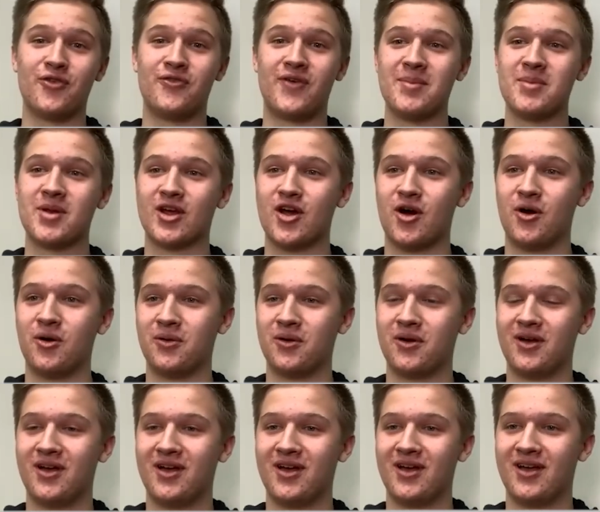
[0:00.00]
I don't
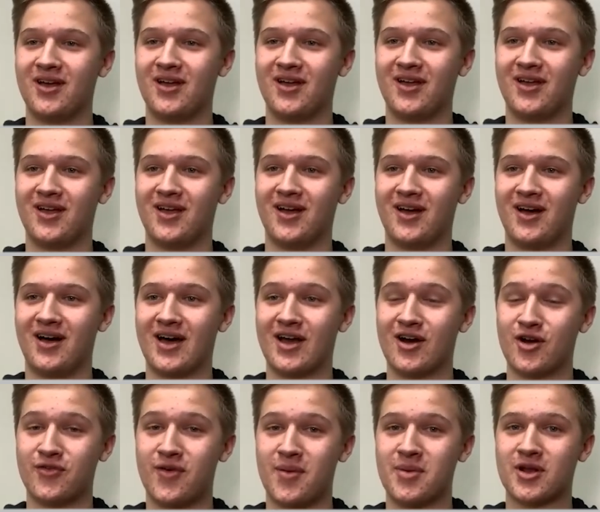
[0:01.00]

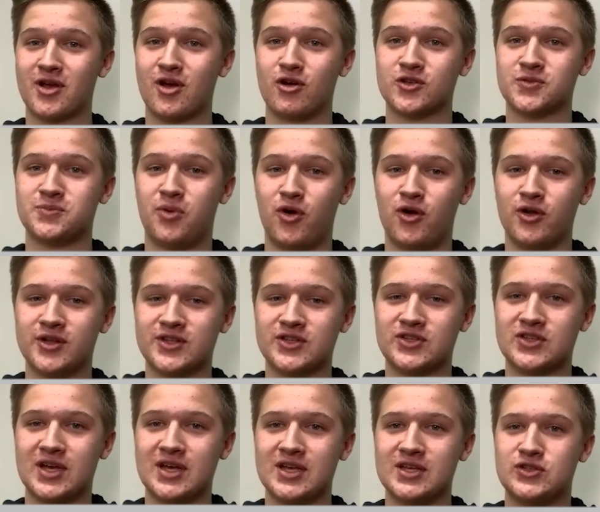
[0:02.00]
know if I'm going to go as bold
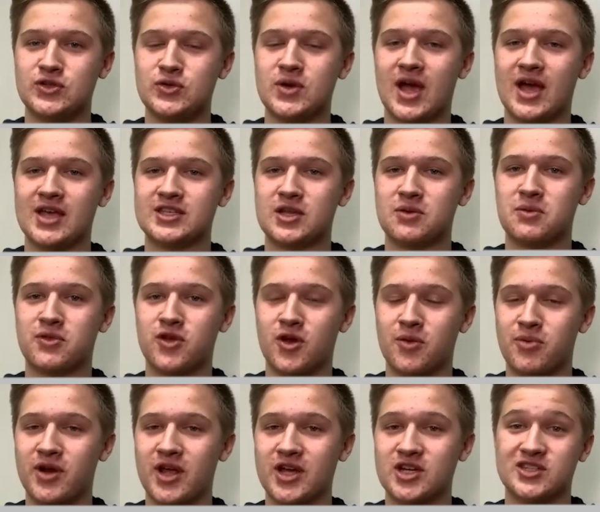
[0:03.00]
as you guys did with your
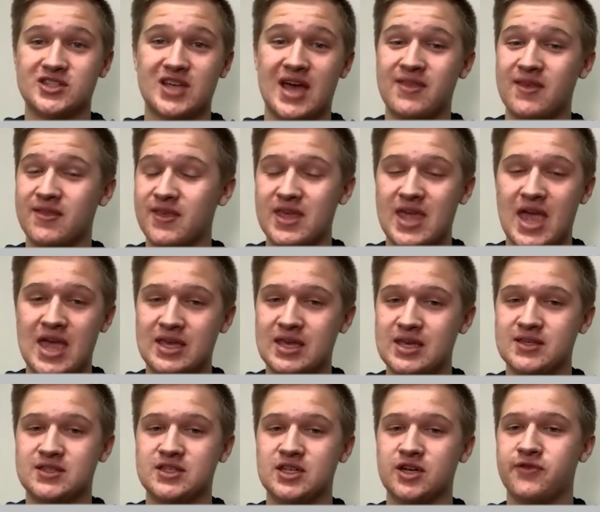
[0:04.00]
predictions. I think the
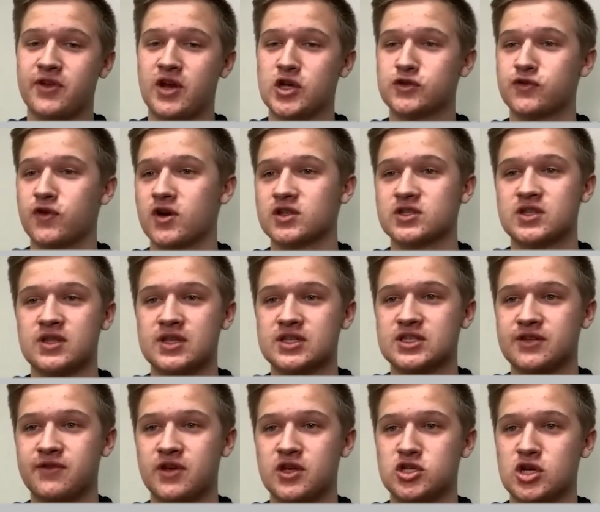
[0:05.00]
Yankees still finish first in this
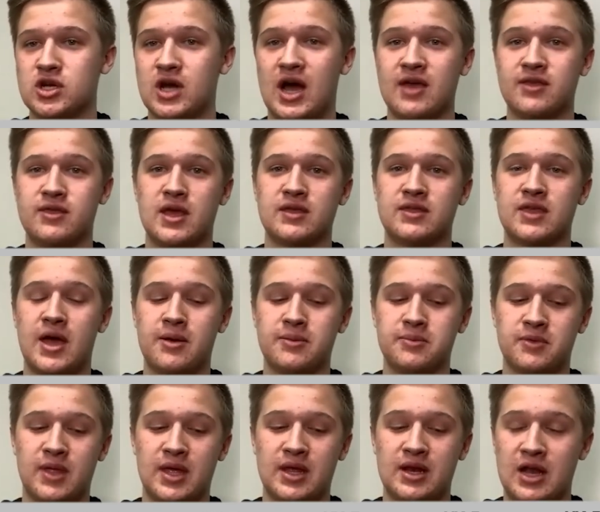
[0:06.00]
division. I think that
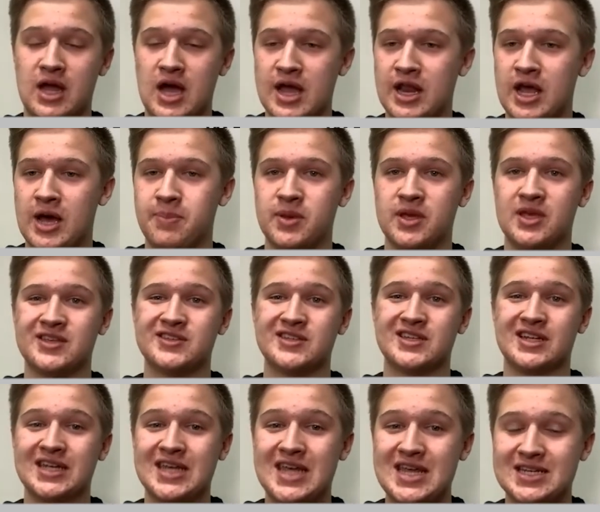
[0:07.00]
lineup is
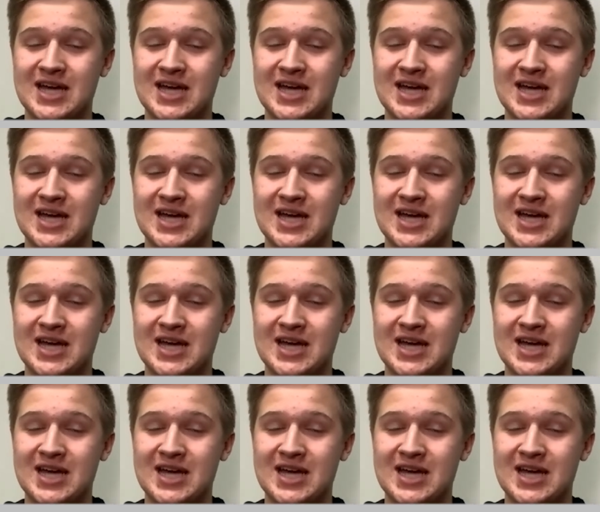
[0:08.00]
elite.